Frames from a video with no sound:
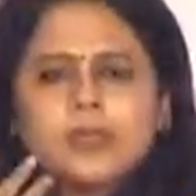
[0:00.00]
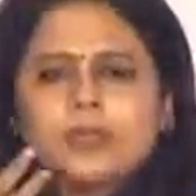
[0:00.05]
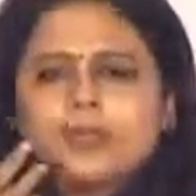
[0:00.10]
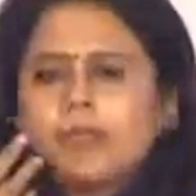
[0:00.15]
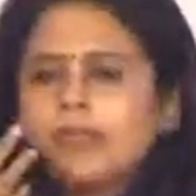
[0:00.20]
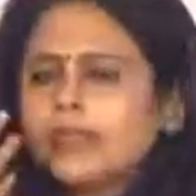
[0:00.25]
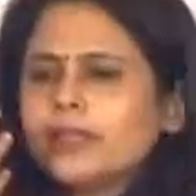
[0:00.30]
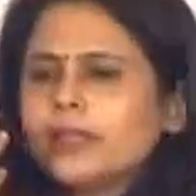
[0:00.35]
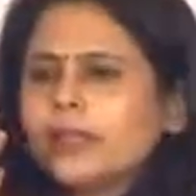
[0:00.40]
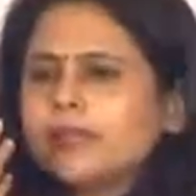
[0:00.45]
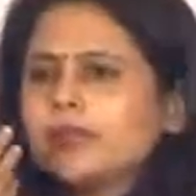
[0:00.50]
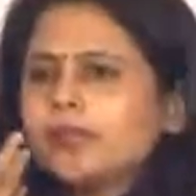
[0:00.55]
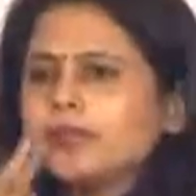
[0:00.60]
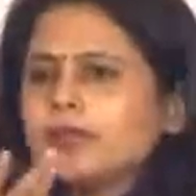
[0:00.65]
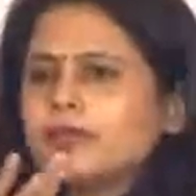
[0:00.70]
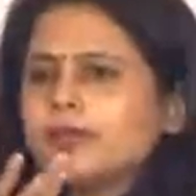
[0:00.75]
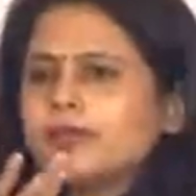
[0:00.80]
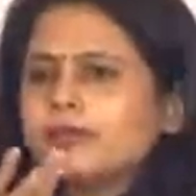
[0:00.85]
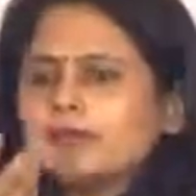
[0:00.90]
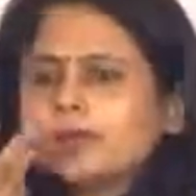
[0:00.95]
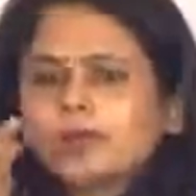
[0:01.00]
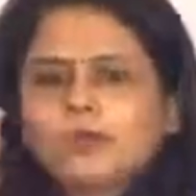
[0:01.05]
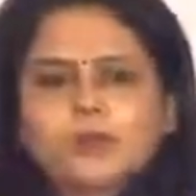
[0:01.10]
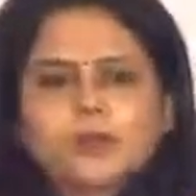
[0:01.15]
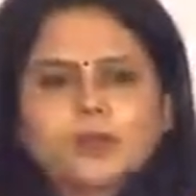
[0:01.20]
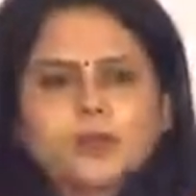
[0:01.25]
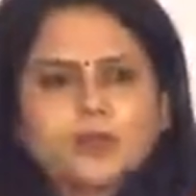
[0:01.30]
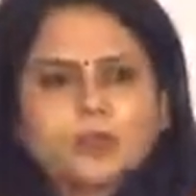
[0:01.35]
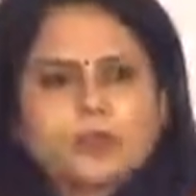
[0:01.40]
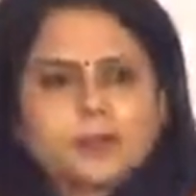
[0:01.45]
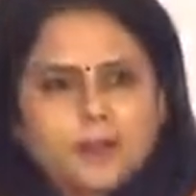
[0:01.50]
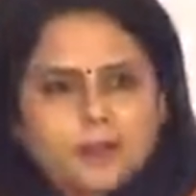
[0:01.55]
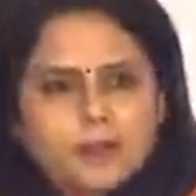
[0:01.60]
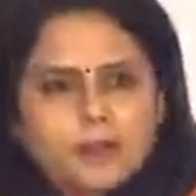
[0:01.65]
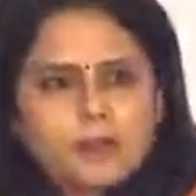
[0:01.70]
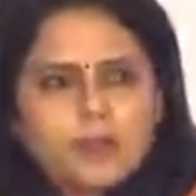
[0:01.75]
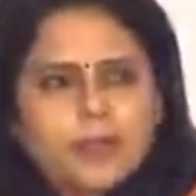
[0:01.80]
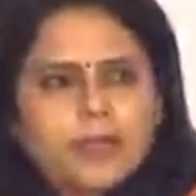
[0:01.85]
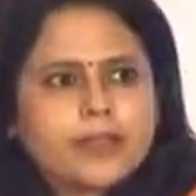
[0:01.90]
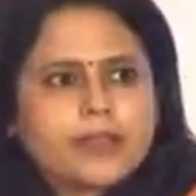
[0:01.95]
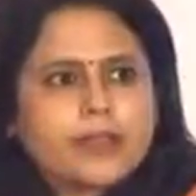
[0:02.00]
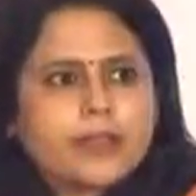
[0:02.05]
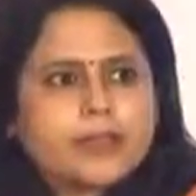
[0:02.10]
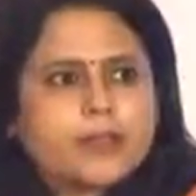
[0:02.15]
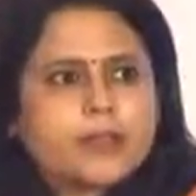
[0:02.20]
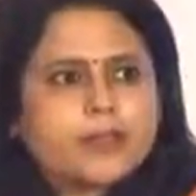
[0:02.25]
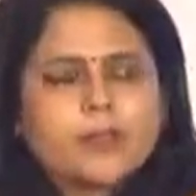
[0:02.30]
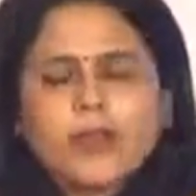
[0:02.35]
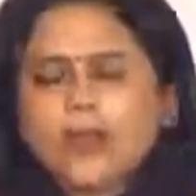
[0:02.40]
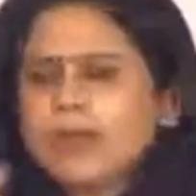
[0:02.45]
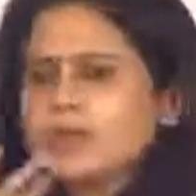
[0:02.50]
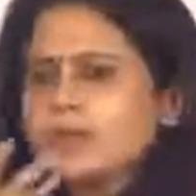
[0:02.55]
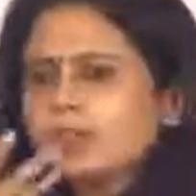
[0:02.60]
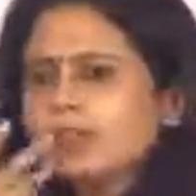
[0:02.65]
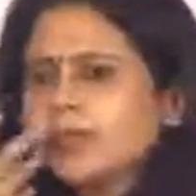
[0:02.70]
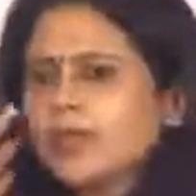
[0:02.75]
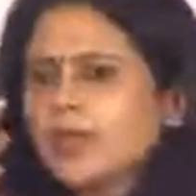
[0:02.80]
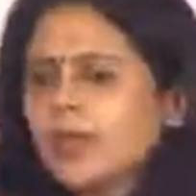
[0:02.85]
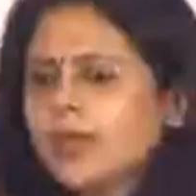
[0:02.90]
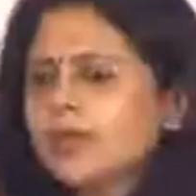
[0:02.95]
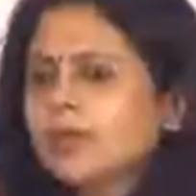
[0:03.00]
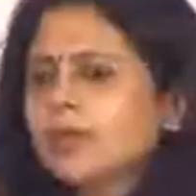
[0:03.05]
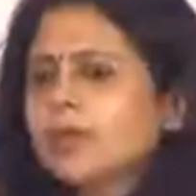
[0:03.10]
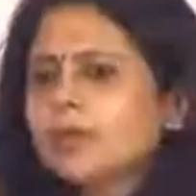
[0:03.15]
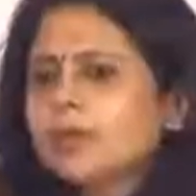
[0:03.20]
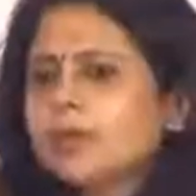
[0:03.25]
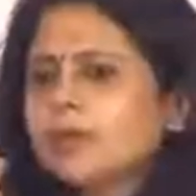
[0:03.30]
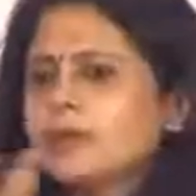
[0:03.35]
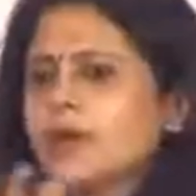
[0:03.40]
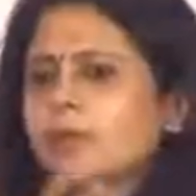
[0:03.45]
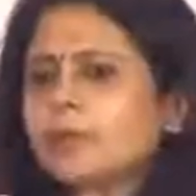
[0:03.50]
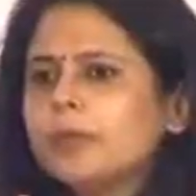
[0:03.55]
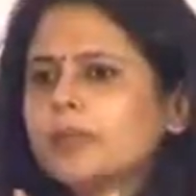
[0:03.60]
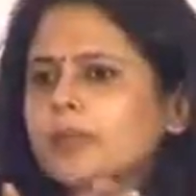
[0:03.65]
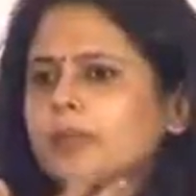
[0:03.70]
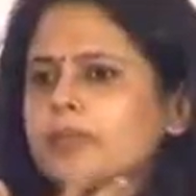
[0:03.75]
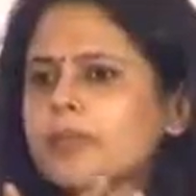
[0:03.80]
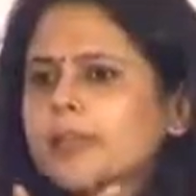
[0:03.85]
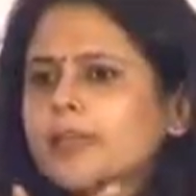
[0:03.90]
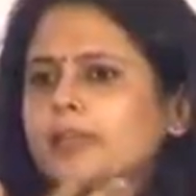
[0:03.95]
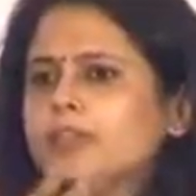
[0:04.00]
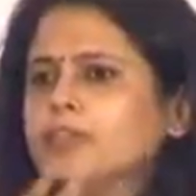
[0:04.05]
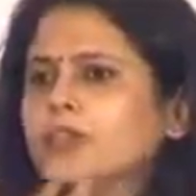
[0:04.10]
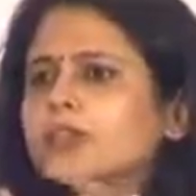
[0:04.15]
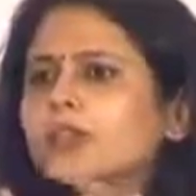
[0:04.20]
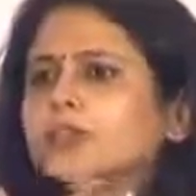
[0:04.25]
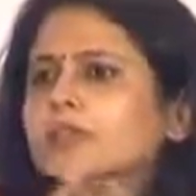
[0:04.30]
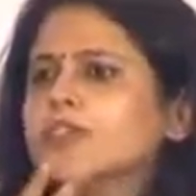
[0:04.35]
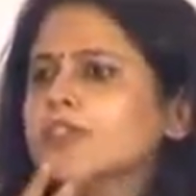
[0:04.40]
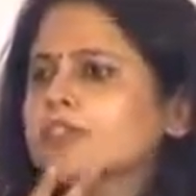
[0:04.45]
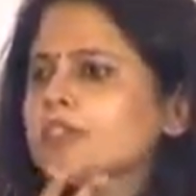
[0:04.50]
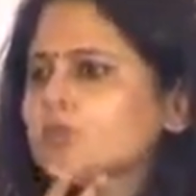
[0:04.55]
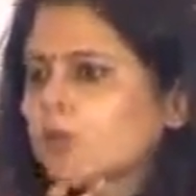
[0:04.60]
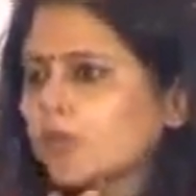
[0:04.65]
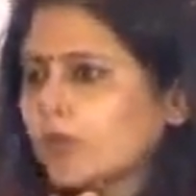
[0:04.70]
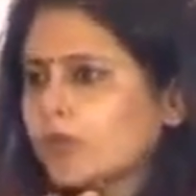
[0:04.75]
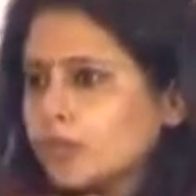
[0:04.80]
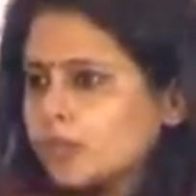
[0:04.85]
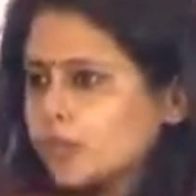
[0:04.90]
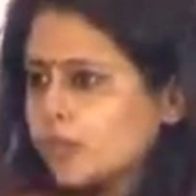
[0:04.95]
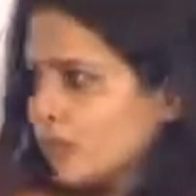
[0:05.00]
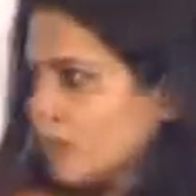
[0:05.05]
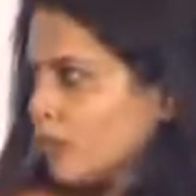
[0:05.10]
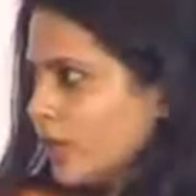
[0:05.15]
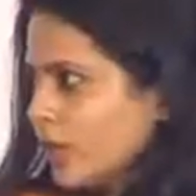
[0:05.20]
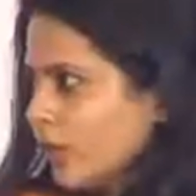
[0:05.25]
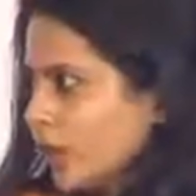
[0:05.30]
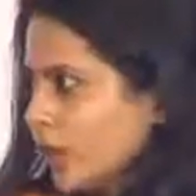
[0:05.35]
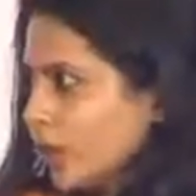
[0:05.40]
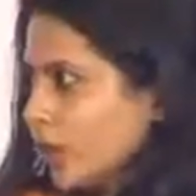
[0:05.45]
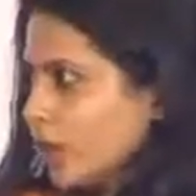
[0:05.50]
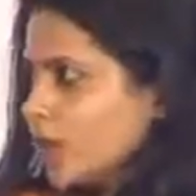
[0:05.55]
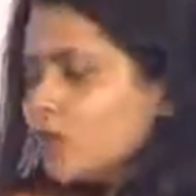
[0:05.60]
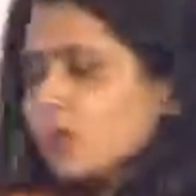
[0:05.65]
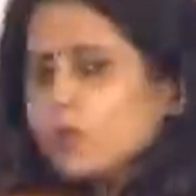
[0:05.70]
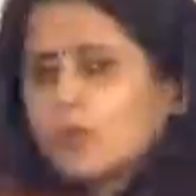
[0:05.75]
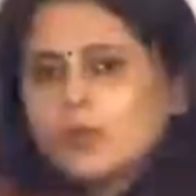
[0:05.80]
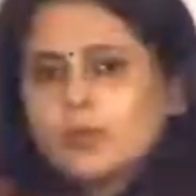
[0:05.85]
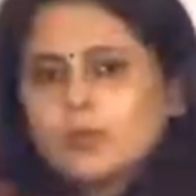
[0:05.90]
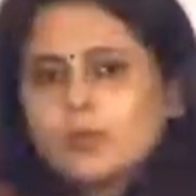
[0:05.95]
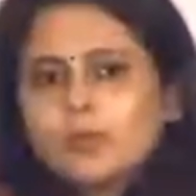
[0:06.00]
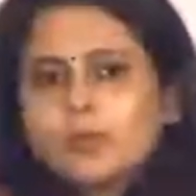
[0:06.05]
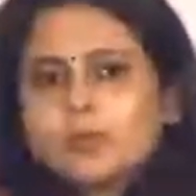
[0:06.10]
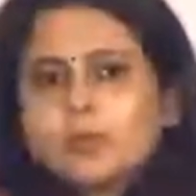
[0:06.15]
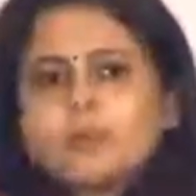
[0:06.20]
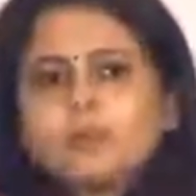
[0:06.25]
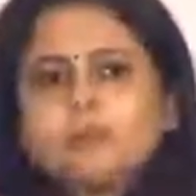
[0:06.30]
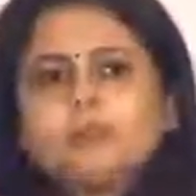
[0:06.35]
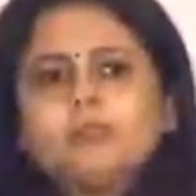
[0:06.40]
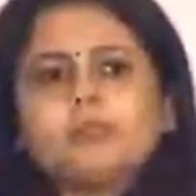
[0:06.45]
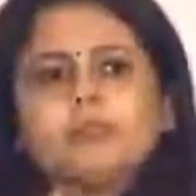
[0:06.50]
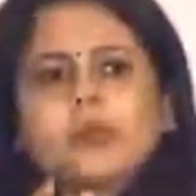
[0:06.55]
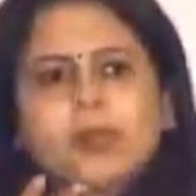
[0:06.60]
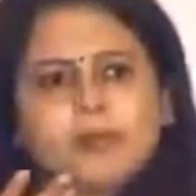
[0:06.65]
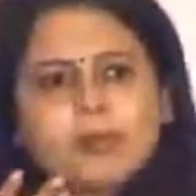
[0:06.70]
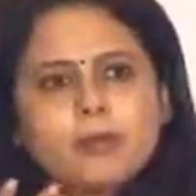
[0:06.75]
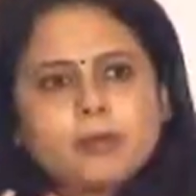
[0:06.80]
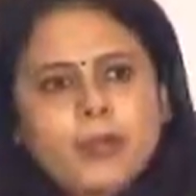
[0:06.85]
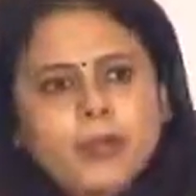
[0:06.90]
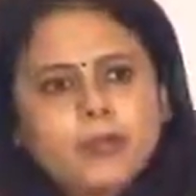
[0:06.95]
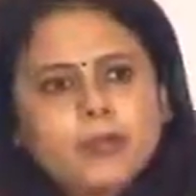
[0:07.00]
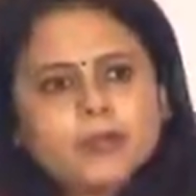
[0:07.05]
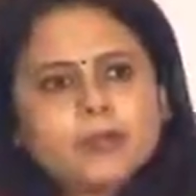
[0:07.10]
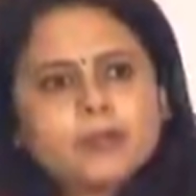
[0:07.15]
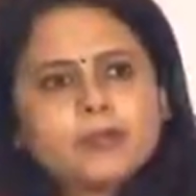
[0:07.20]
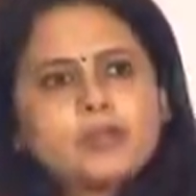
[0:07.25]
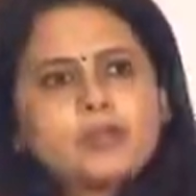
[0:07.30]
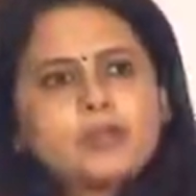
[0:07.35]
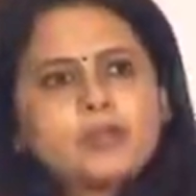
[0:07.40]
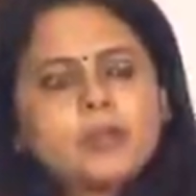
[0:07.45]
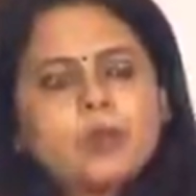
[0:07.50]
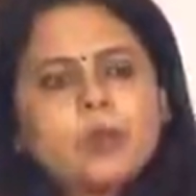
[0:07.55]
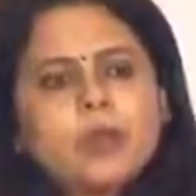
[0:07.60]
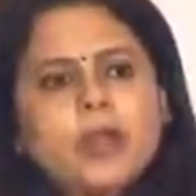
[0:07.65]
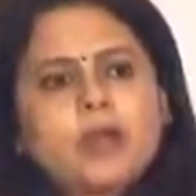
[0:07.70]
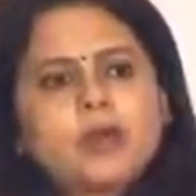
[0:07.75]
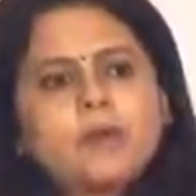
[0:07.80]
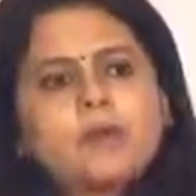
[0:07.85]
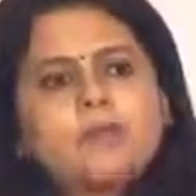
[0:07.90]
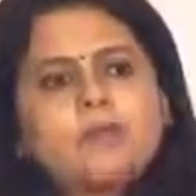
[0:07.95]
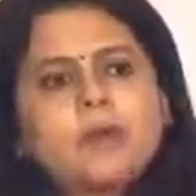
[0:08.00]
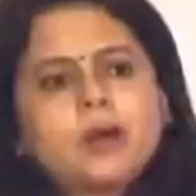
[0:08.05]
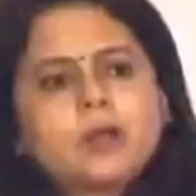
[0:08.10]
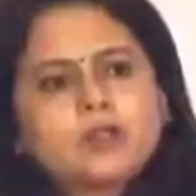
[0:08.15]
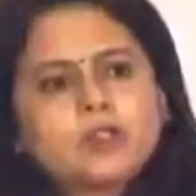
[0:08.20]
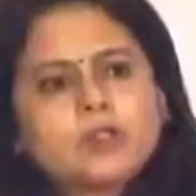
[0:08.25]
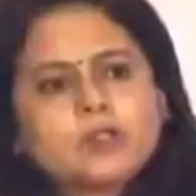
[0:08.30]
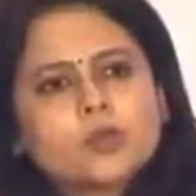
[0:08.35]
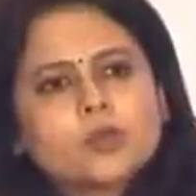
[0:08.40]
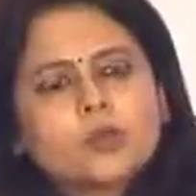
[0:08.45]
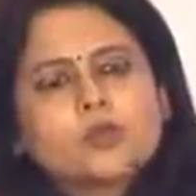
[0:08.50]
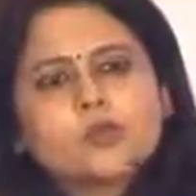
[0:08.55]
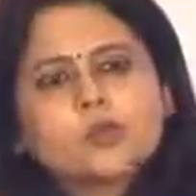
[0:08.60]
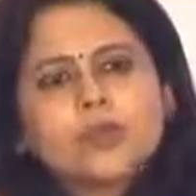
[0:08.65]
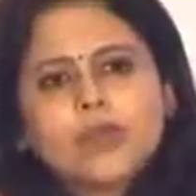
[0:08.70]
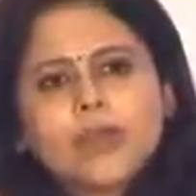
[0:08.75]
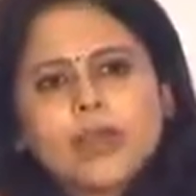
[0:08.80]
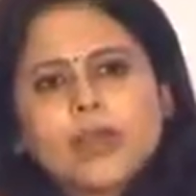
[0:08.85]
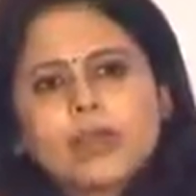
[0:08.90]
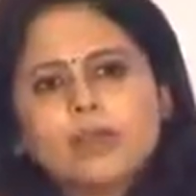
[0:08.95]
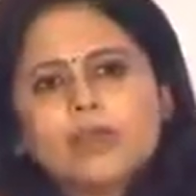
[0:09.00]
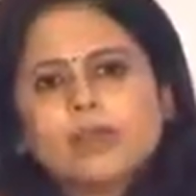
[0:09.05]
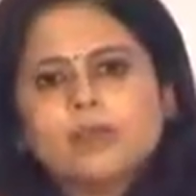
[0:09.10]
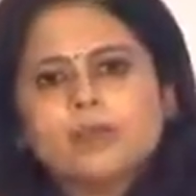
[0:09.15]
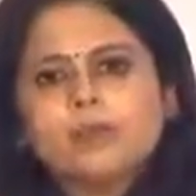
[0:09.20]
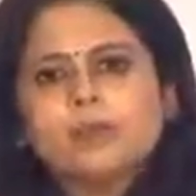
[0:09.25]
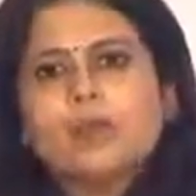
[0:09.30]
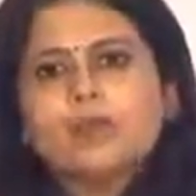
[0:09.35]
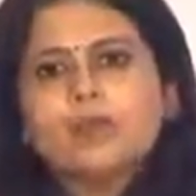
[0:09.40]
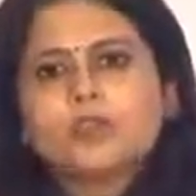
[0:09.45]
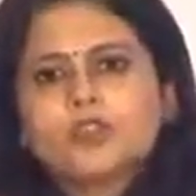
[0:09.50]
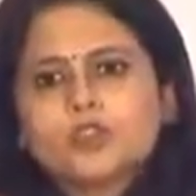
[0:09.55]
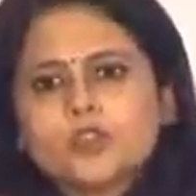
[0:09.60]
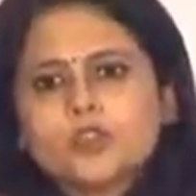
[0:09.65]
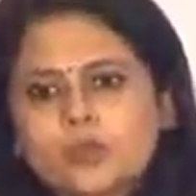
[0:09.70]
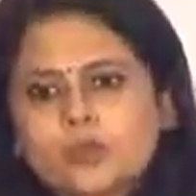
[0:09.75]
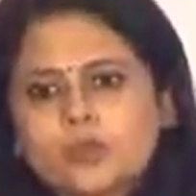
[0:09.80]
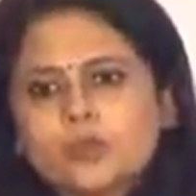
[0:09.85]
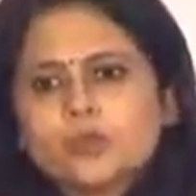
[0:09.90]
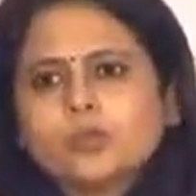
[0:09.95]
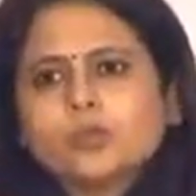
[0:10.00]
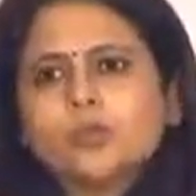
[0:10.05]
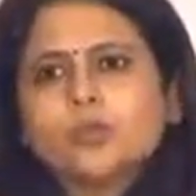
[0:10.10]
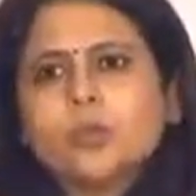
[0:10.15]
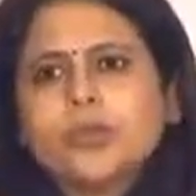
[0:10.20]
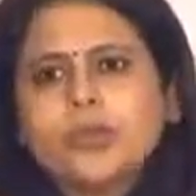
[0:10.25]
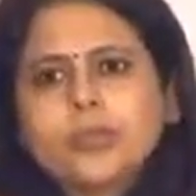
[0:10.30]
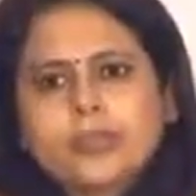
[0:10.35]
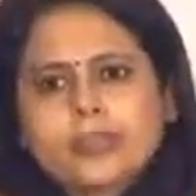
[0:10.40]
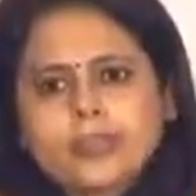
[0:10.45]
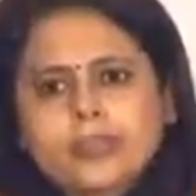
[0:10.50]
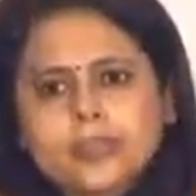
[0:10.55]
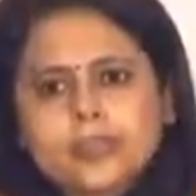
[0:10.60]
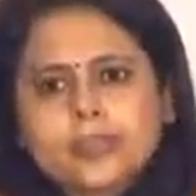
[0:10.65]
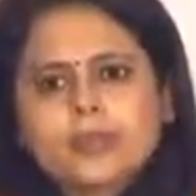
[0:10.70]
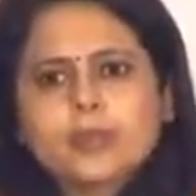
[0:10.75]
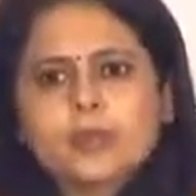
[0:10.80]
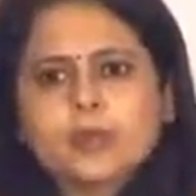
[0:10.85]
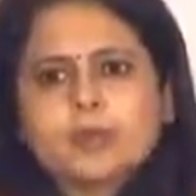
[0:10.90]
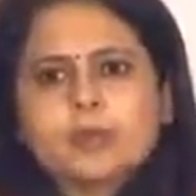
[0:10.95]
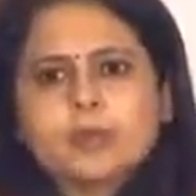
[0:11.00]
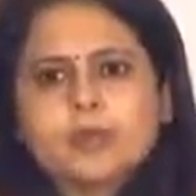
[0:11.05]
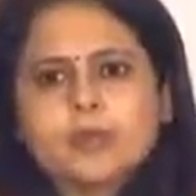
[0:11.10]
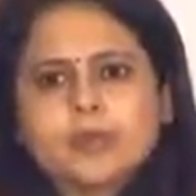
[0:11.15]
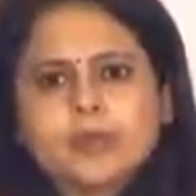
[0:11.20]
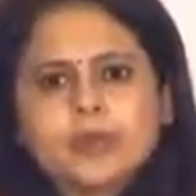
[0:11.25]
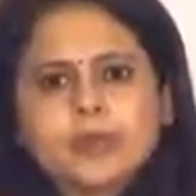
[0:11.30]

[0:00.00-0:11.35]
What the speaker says: In the other private banks, you actually had people coming in second generation also. So they were private bankers who had passed on their books to their next in the family.